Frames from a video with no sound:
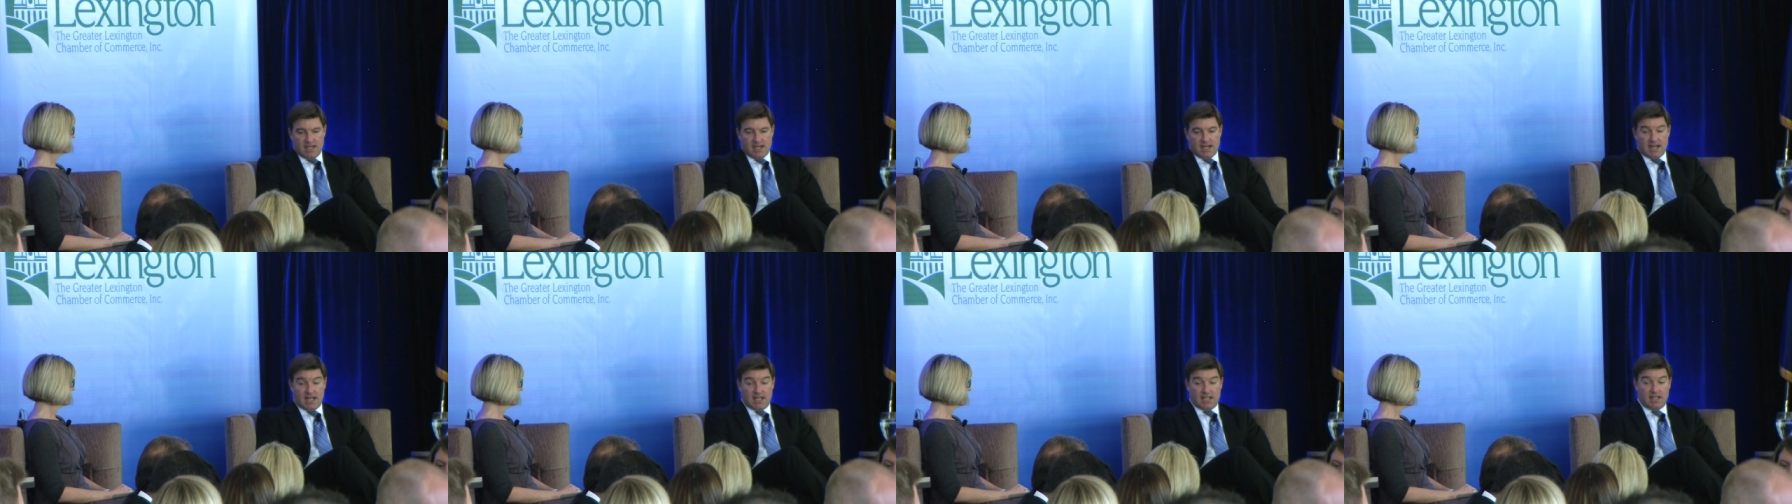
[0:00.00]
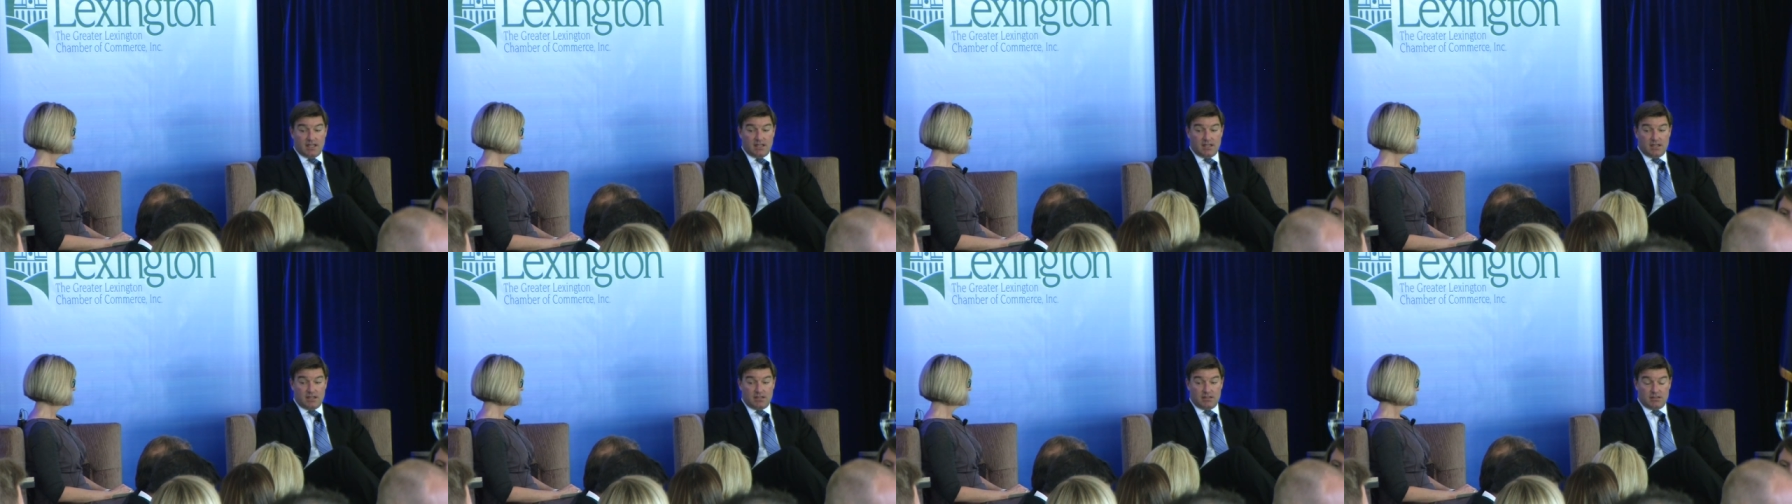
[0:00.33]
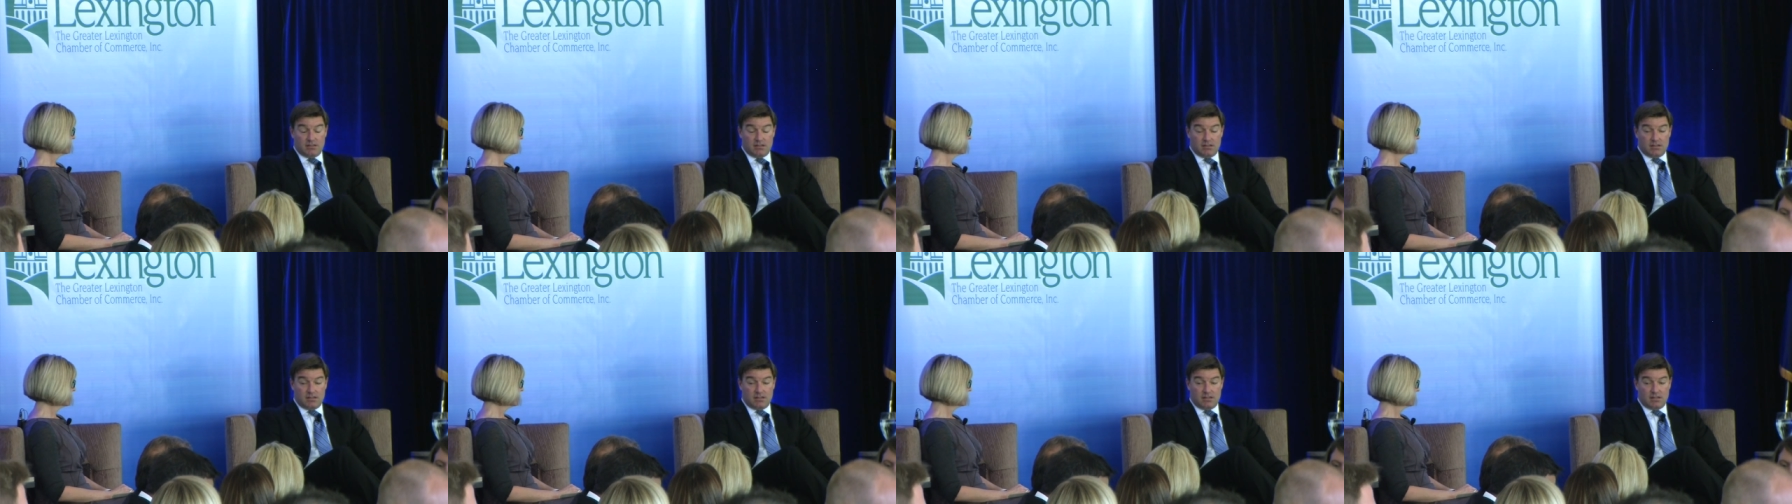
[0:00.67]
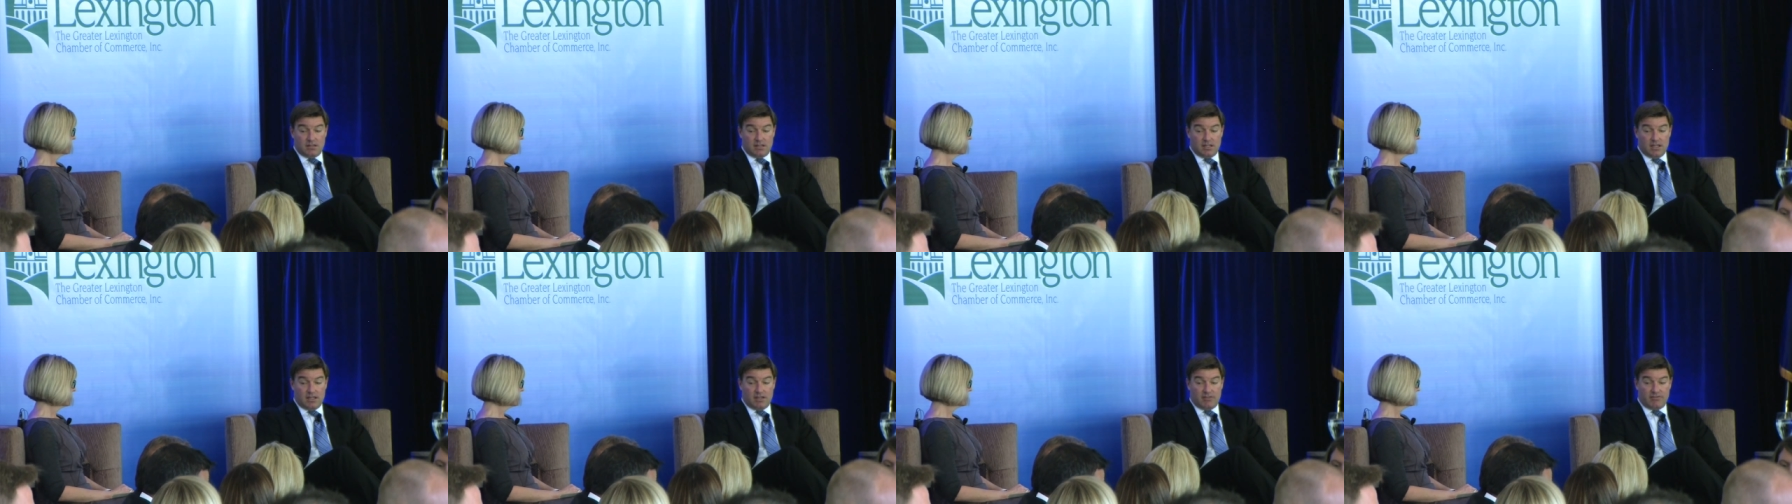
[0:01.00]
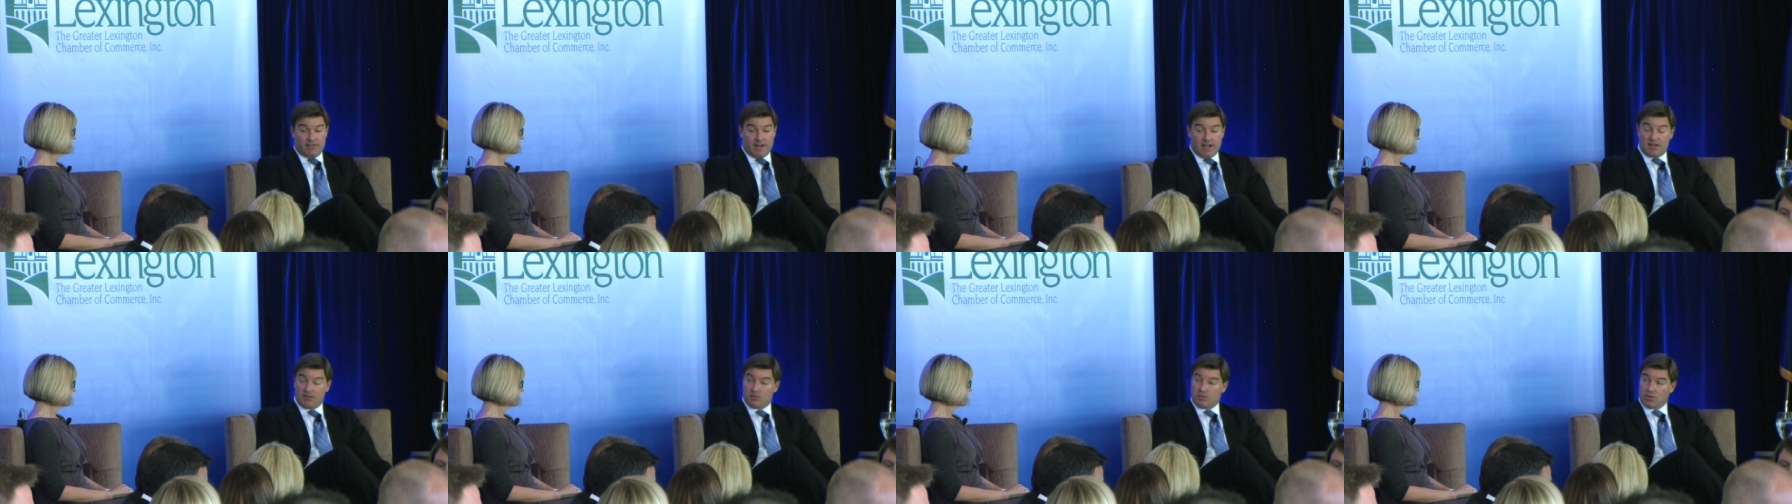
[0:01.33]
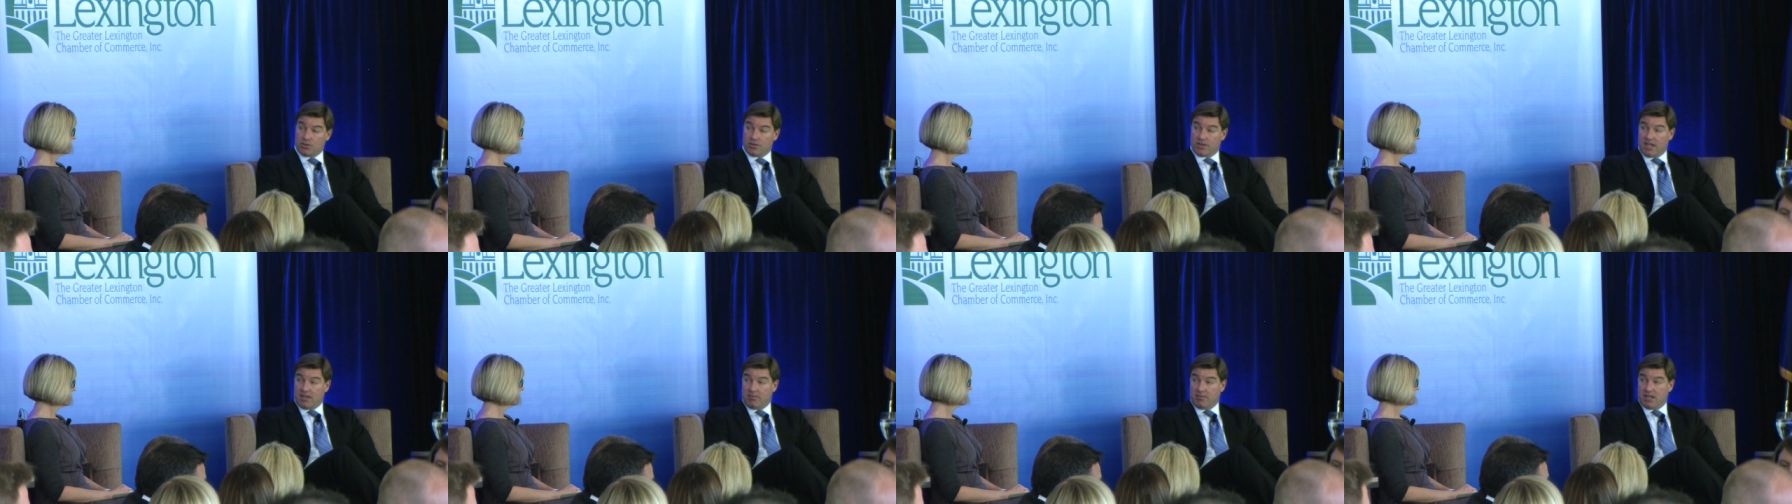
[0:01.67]
And then the final
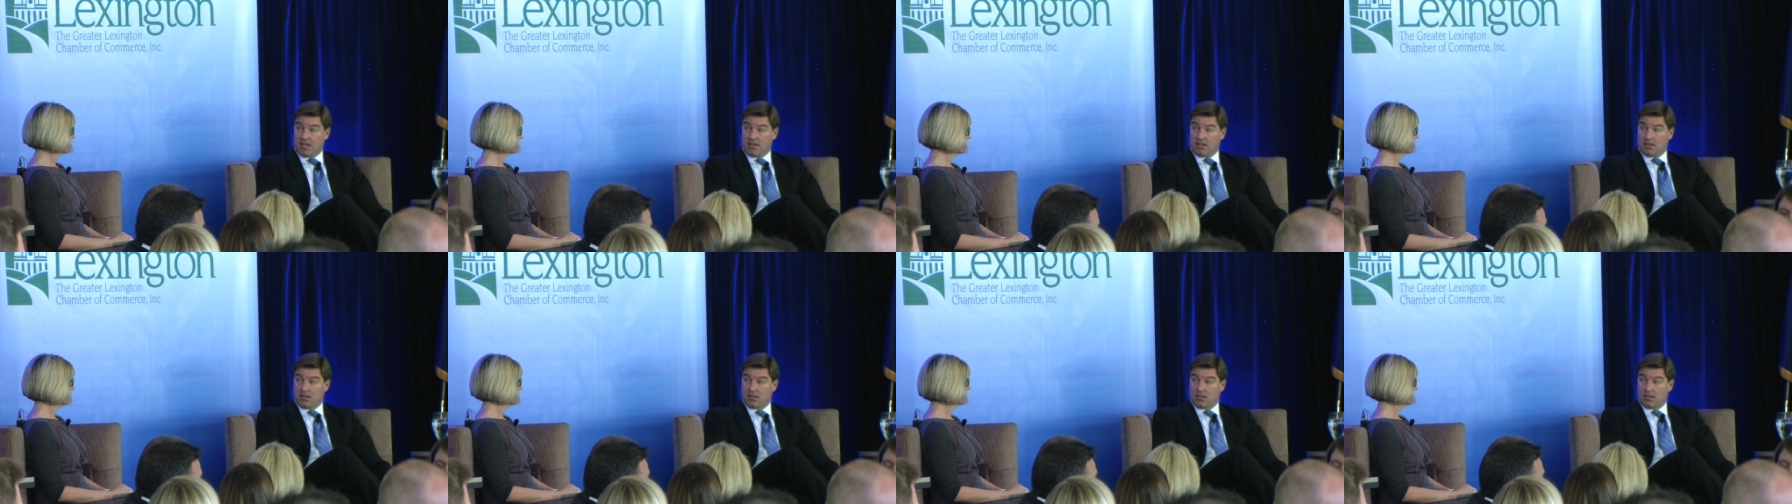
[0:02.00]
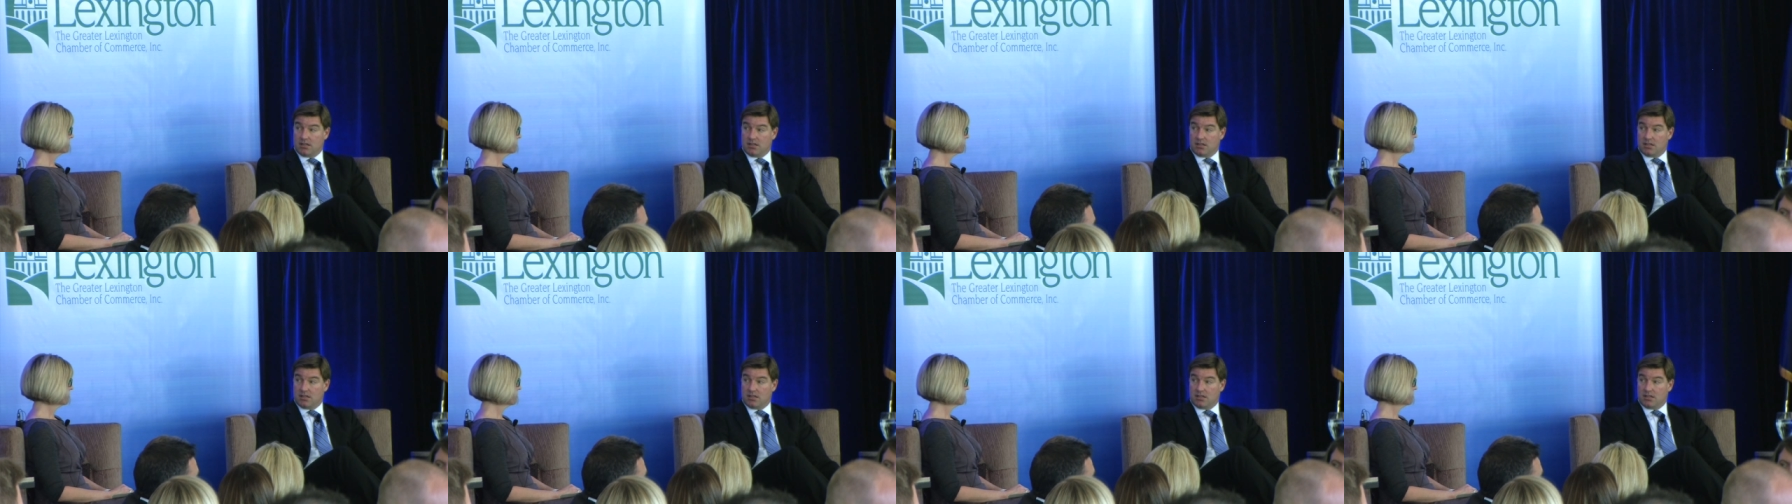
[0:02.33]
rule came out,